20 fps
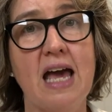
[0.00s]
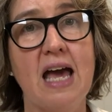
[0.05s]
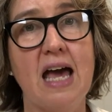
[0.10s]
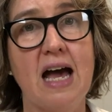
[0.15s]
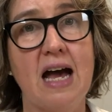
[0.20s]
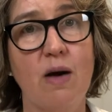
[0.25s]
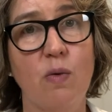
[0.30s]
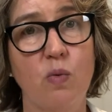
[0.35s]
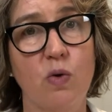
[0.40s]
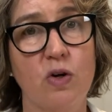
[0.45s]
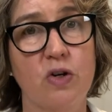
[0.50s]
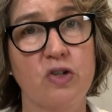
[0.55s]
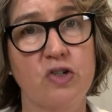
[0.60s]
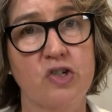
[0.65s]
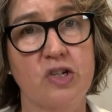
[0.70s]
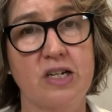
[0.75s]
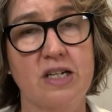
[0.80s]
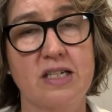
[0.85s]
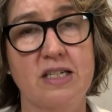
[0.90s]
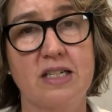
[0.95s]

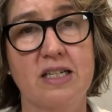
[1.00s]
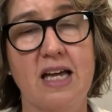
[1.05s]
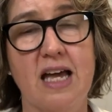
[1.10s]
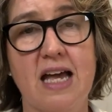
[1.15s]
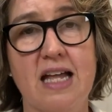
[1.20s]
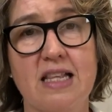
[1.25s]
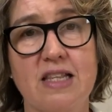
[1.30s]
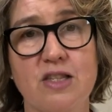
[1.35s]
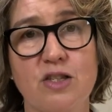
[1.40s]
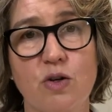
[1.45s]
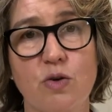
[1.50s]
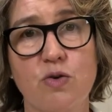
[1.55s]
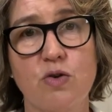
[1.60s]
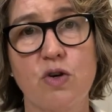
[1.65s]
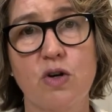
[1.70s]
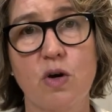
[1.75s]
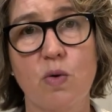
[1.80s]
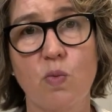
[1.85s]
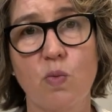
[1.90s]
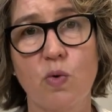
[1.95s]
worksheet. And so
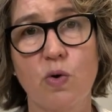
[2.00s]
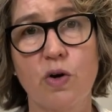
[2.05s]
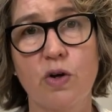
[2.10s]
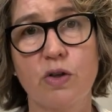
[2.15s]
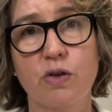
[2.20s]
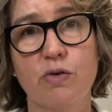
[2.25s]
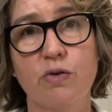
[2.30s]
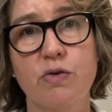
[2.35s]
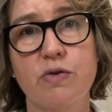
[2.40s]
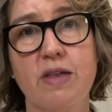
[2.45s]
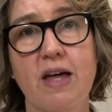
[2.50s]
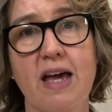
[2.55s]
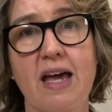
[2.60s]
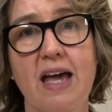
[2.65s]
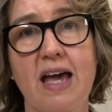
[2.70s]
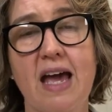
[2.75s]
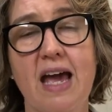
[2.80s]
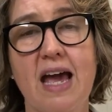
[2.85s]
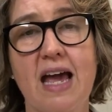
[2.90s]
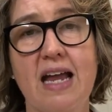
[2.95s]
you can work through
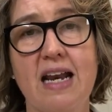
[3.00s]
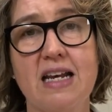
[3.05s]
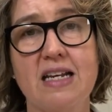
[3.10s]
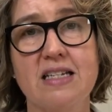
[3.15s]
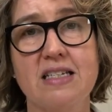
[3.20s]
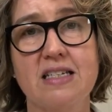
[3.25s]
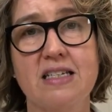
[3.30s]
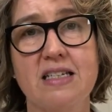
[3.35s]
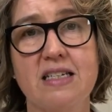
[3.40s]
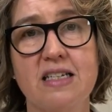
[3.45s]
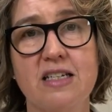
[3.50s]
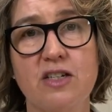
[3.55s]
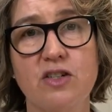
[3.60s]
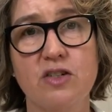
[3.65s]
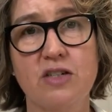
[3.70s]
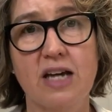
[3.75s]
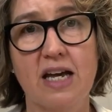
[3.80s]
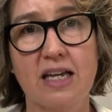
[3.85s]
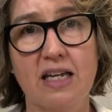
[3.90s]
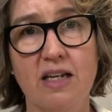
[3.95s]
that and you
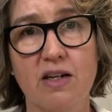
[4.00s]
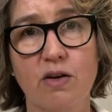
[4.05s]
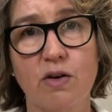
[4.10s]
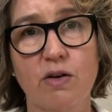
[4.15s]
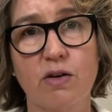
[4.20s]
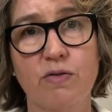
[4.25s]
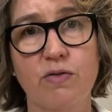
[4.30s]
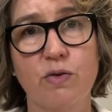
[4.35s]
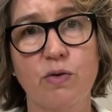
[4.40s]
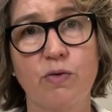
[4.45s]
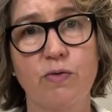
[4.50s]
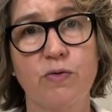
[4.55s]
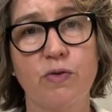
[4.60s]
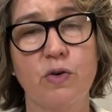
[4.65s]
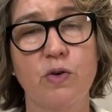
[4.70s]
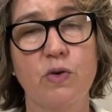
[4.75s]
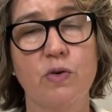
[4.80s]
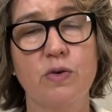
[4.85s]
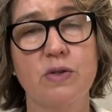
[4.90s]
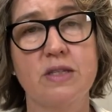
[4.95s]
take a note of your
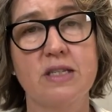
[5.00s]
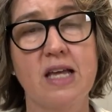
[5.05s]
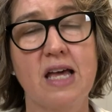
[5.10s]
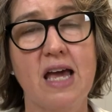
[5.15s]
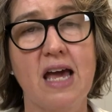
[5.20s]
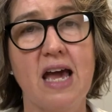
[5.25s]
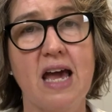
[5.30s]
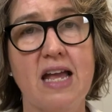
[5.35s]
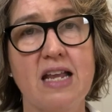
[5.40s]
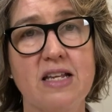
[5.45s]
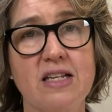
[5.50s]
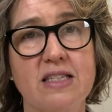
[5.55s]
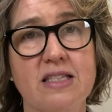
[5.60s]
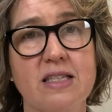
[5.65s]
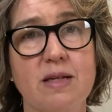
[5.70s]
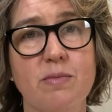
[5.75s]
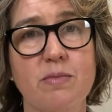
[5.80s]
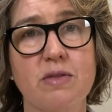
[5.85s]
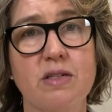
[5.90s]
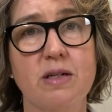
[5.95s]
foods and your
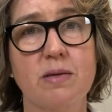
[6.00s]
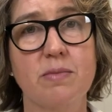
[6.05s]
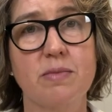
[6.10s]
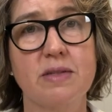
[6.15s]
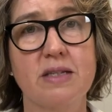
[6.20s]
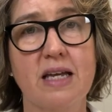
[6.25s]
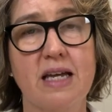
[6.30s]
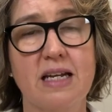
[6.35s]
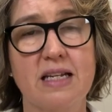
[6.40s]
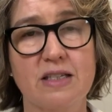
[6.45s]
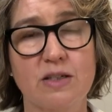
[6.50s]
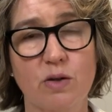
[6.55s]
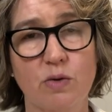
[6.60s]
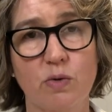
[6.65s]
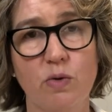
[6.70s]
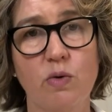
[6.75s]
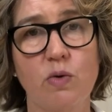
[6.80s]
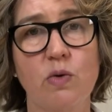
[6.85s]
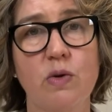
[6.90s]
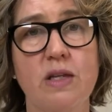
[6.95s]
symptoms, and it's got
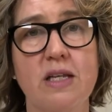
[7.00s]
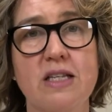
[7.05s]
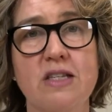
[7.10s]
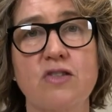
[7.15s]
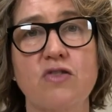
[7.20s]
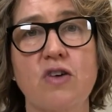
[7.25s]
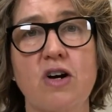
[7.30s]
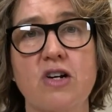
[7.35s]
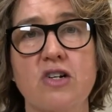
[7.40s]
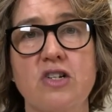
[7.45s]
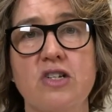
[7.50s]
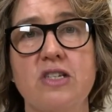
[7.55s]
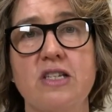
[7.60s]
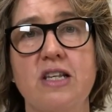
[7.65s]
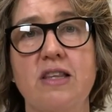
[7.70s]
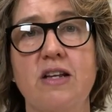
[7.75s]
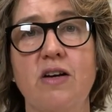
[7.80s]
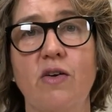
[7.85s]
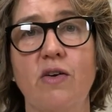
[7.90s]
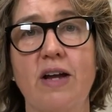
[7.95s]
all the instructions
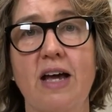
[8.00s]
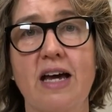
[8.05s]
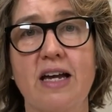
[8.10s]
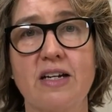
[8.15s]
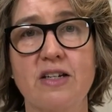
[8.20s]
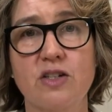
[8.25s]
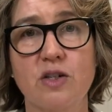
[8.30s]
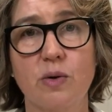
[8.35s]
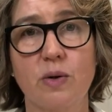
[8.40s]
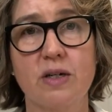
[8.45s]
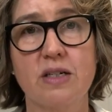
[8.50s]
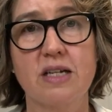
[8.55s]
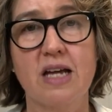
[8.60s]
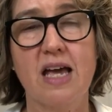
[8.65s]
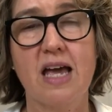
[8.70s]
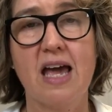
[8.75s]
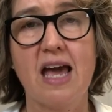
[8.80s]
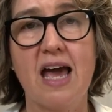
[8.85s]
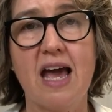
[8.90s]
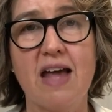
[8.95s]
in there on how to do it.
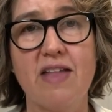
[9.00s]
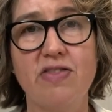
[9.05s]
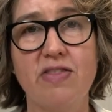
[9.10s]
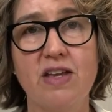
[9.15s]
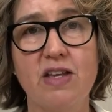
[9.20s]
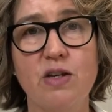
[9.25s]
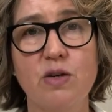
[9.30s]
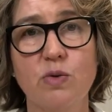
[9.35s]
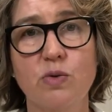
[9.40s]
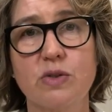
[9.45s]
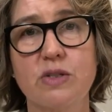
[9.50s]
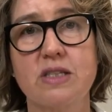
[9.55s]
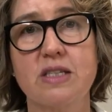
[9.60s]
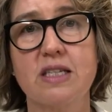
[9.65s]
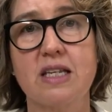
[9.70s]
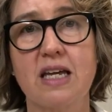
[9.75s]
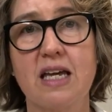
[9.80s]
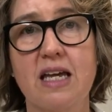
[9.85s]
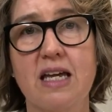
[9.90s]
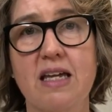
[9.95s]
And then you'll
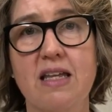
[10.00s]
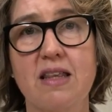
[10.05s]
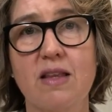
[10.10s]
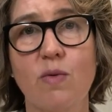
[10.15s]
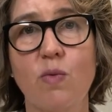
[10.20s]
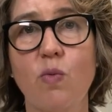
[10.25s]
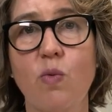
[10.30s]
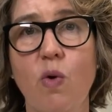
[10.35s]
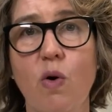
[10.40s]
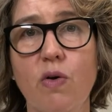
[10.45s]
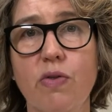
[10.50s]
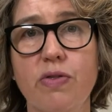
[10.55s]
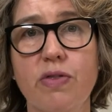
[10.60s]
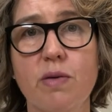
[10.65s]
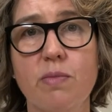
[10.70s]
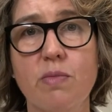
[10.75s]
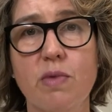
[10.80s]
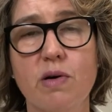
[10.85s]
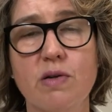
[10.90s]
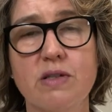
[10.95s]
see what
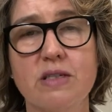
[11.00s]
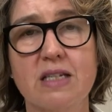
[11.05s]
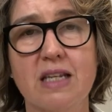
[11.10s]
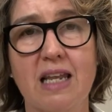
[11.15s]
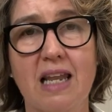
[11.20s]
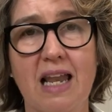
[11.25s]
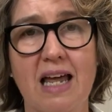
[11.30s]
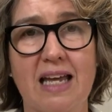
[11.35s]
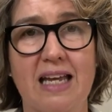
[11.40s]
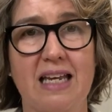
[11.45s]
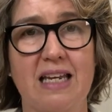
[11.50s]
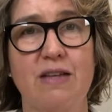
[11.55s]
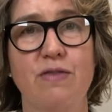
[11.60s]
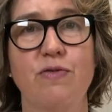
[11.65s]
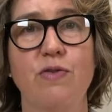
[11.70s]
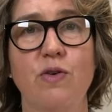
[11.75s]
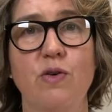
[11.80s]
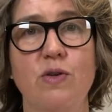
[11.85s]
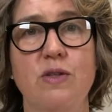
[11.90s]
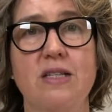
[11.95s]
the most likely
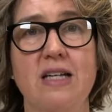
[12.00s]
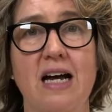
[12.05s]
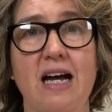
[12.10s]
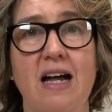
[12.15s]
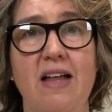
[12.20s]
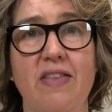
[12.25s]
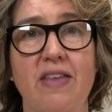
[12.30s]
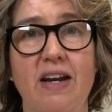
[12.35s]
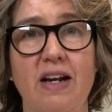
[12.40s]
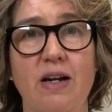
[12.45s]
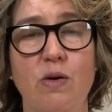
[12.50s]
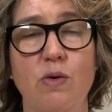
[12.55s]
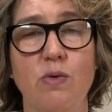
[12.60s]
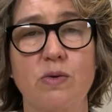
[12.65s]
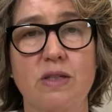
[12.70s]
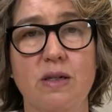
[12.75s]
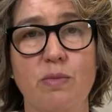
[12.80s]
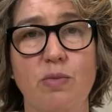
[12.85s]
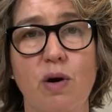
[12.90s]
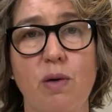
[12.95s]
foods are that are
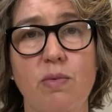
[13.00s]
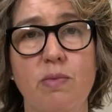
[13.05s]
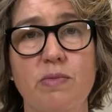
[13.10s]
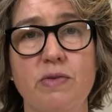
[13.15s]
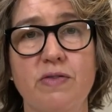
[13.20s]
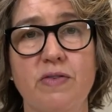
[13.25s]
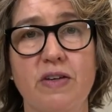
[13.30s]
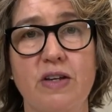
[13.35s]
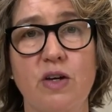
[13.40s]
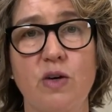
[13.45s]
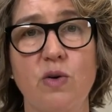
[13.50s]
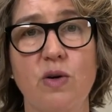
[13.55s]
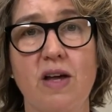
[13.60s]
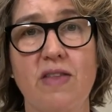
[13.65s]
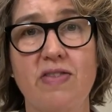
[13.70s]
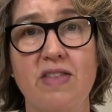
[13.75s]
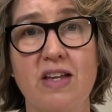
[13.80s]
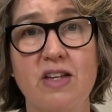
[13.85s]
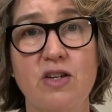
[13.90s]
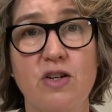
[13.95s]
causing problems for you,
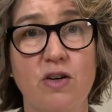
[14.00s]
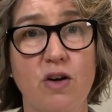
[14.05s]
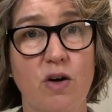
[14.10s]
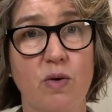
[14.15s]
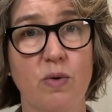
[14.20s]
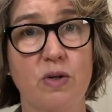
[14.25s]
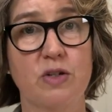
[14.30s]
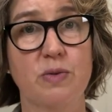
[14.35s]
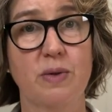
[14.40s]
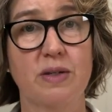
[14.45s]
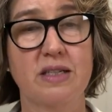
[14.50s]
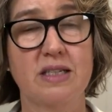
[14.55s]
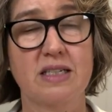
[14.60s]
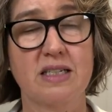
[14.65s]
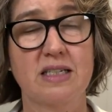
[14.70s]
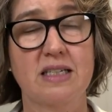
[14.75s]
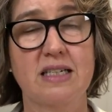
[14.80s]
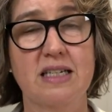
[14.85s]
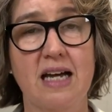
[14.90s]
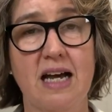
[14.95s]
and then you know which ones
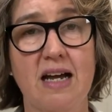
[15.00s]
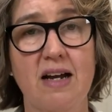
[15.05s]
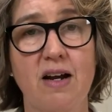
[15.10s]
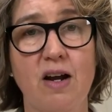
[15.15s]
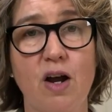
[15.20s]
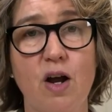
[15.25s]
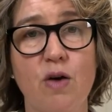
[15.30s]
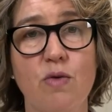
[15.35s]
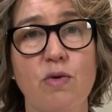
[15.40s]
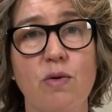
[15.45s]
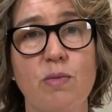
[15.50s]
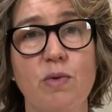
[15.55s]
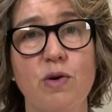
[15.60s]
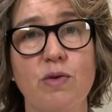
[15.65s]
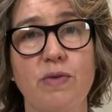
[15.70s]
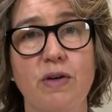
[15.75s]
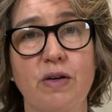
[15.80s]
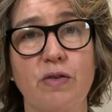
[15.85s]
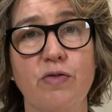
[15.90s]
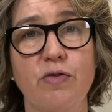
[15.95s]
to start
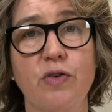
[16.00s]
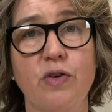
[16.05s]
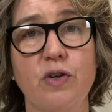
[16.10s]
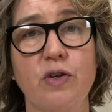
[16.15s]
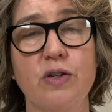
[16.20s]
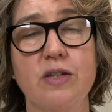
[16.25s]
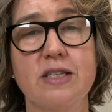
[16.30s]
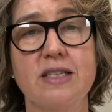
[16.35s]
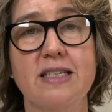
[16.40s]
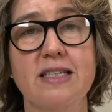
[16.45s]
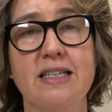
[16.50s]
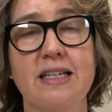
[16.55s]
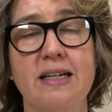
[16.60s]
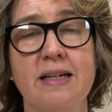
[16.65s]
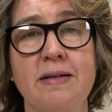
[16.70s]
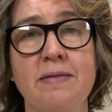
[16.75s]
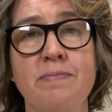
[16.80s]
removing first.